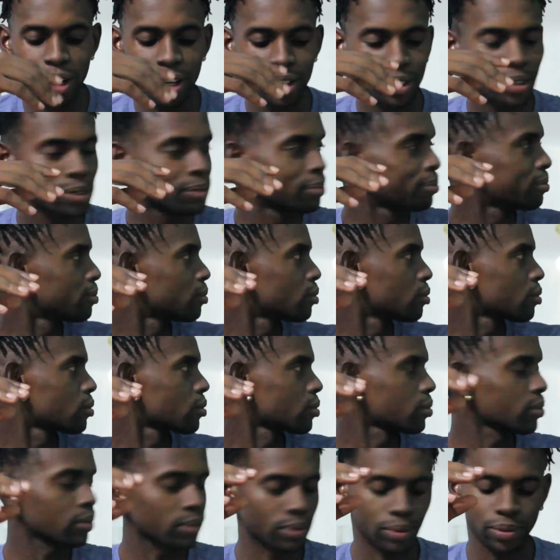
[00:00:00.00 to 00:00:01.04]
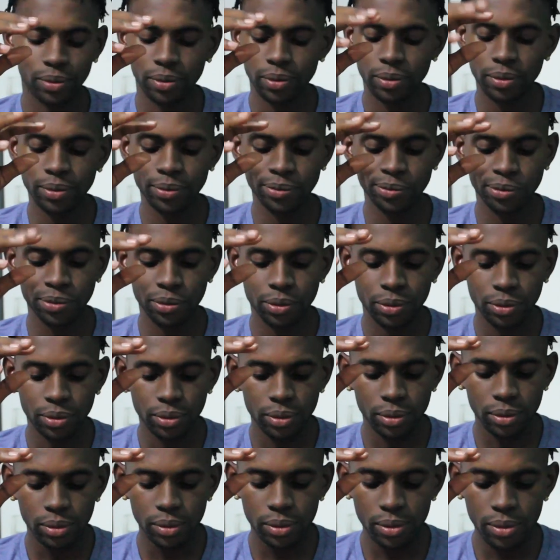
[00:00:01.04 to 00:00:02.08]
that is
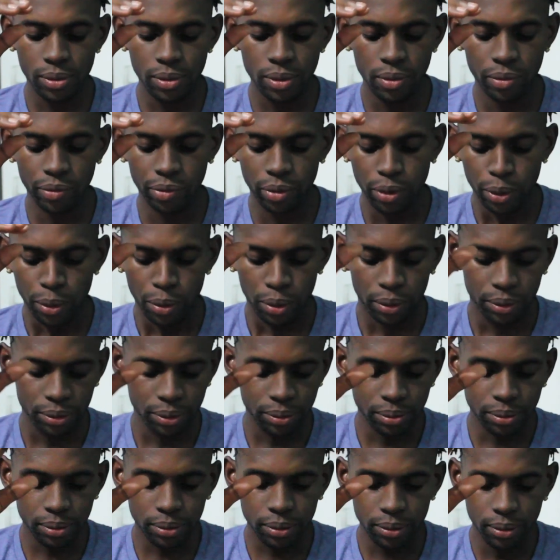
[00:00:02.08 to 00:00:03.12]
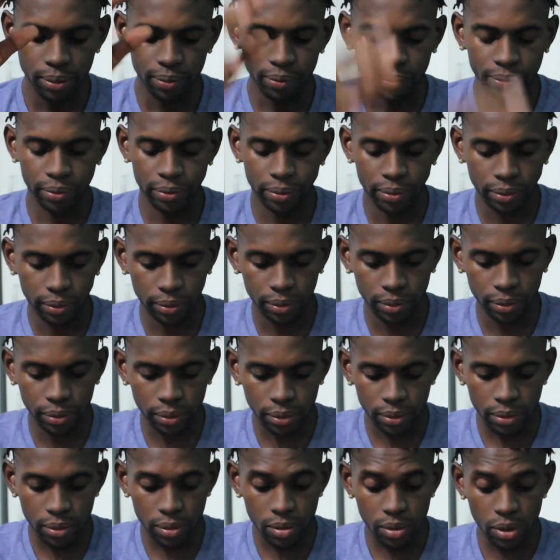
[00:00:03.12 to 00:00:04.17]
curry, potato,
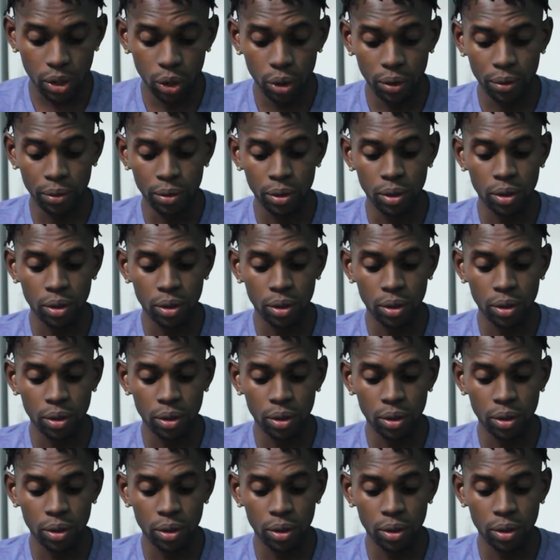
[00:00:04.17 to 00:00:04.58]
and beef.